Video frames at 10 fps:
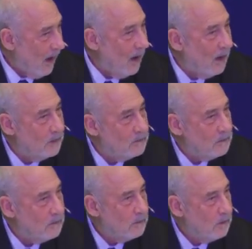And
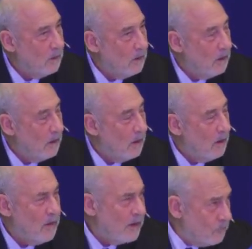
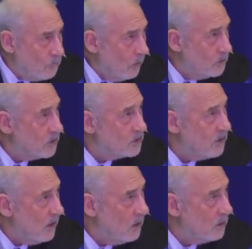they didn't fully
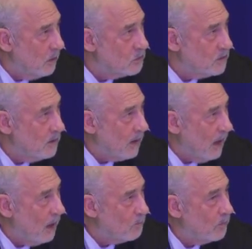succeed in closing the
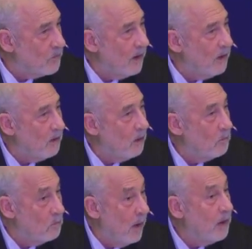gap, but they
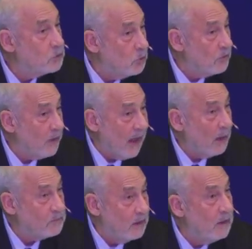made sure the
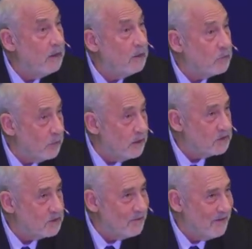gap didn't
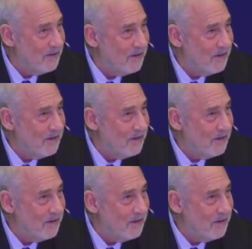increase,